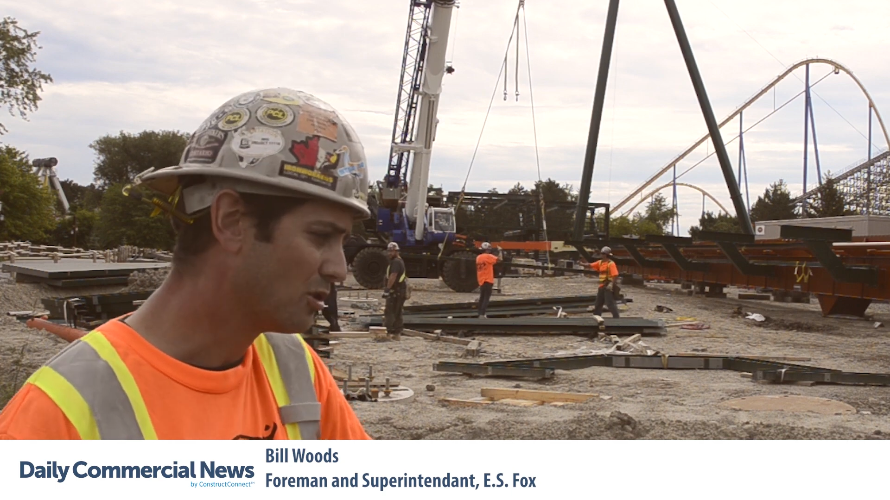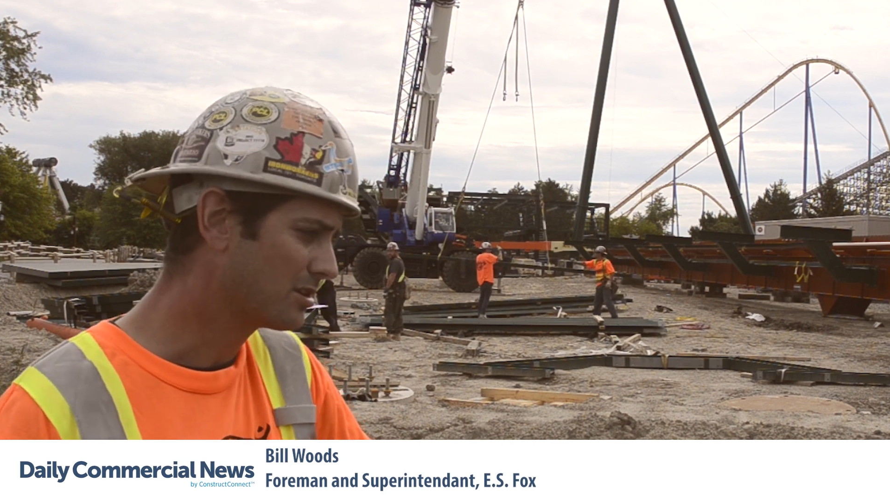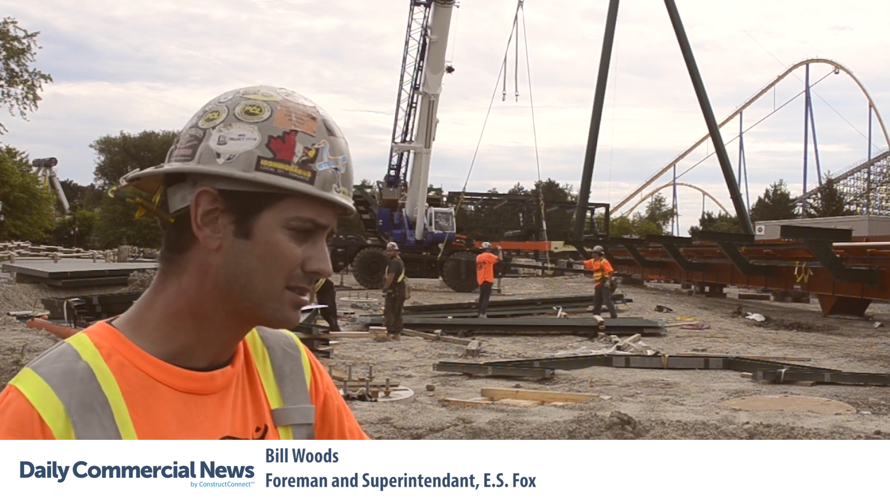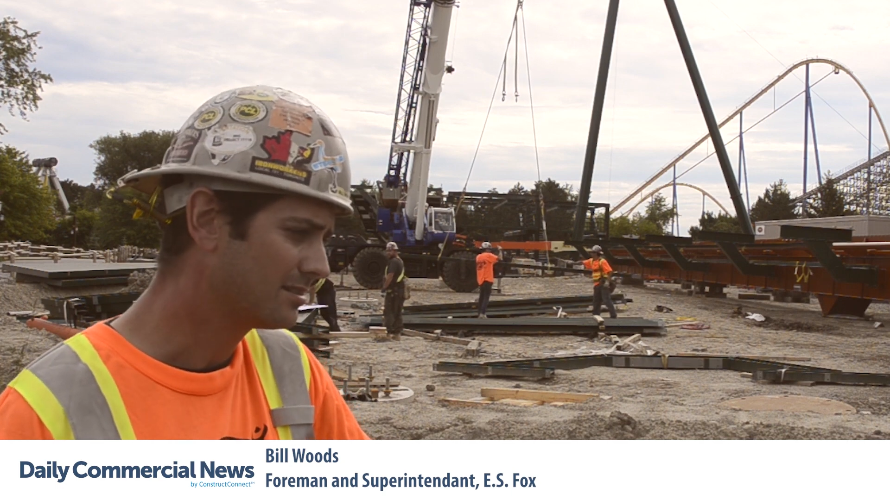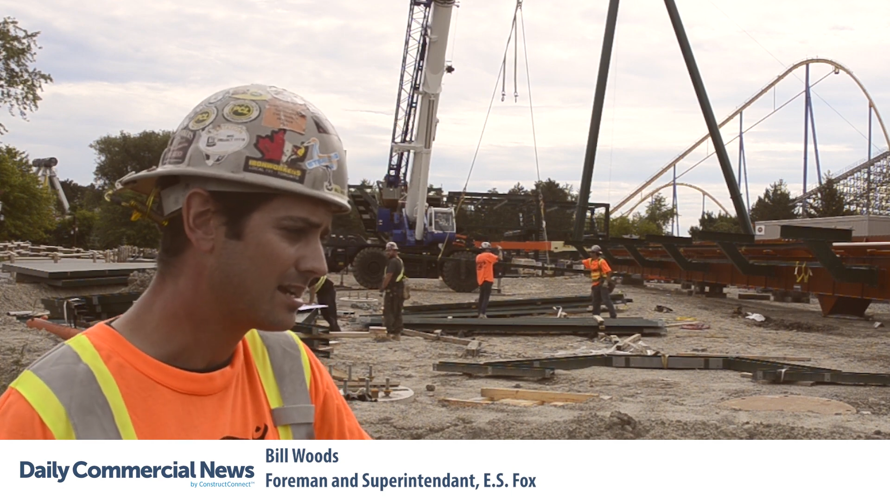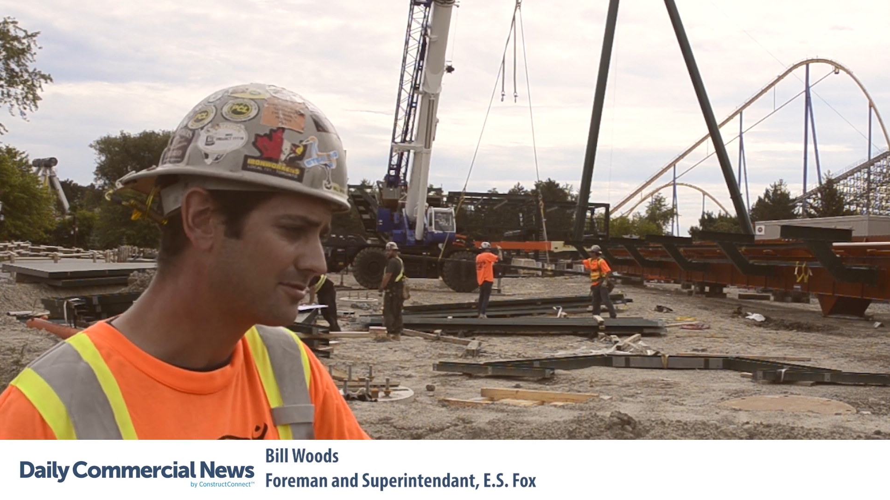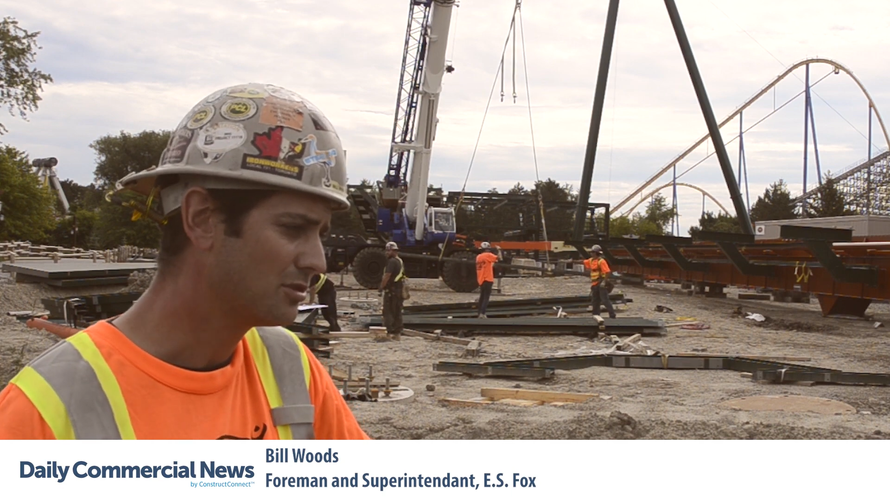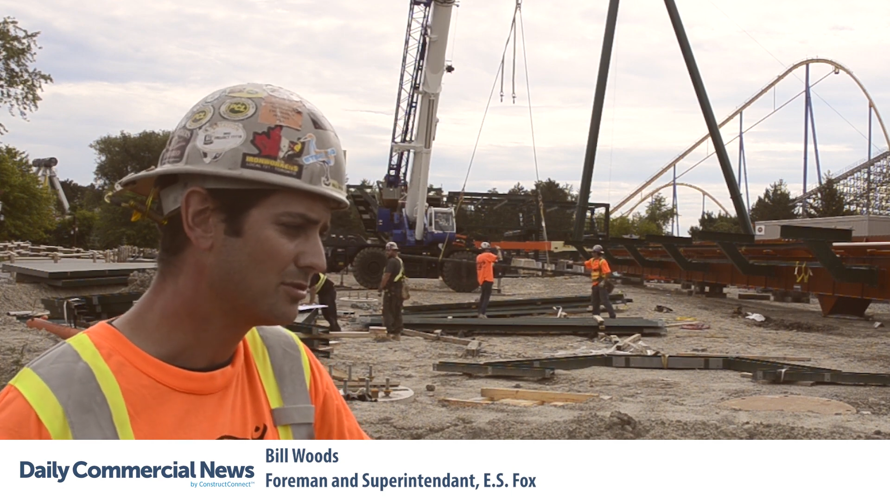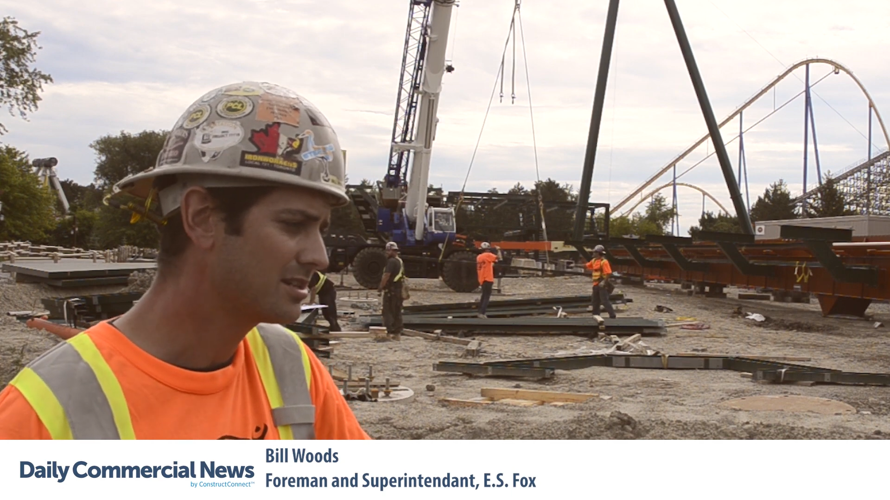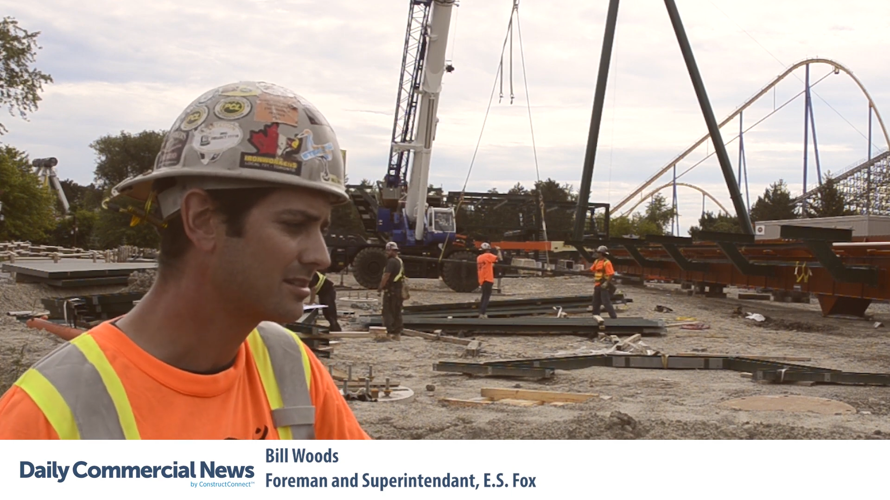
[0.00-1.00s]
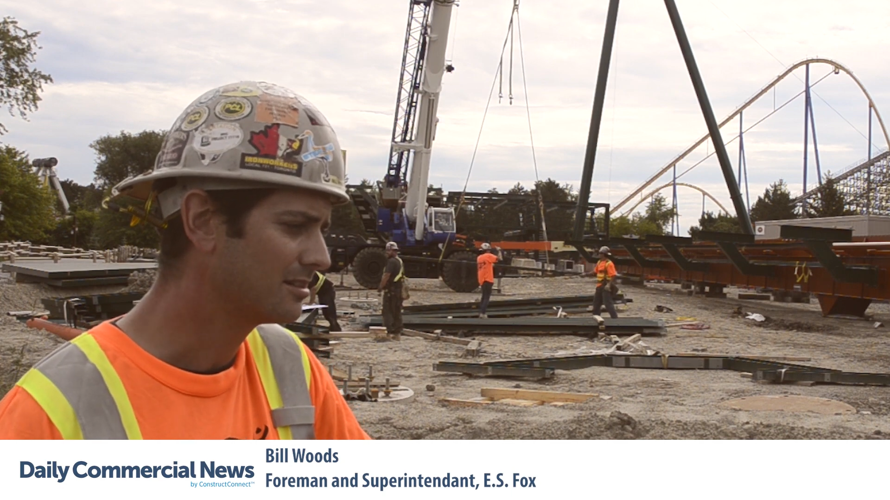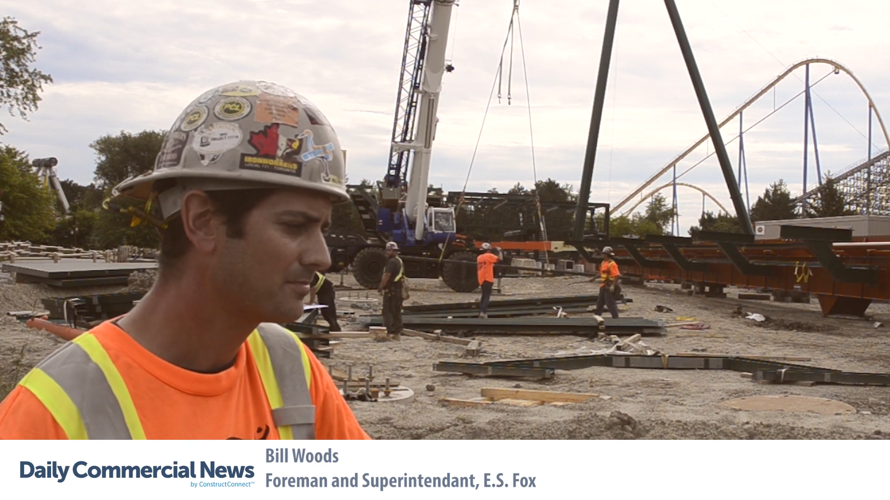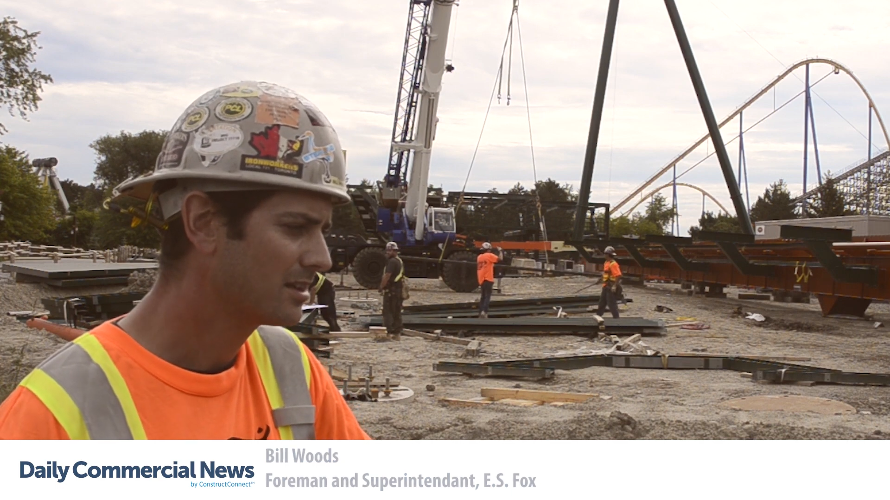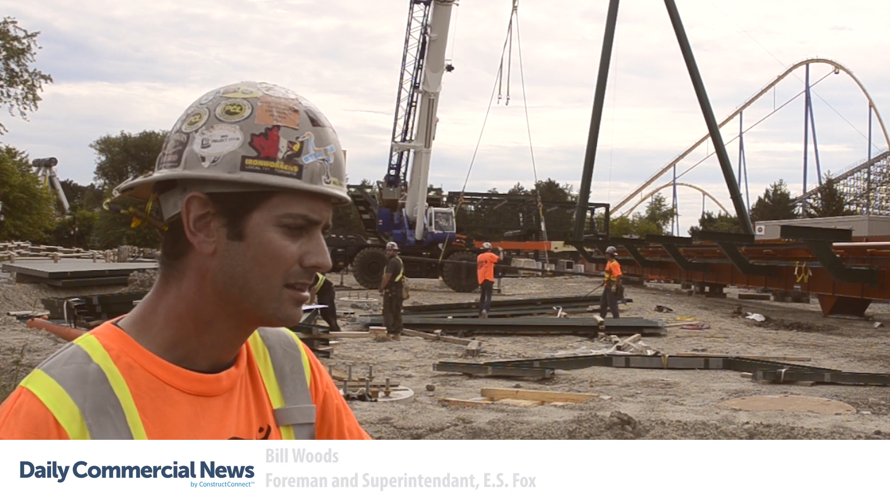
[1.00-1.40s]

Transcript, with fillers: progress in the last few weeks here.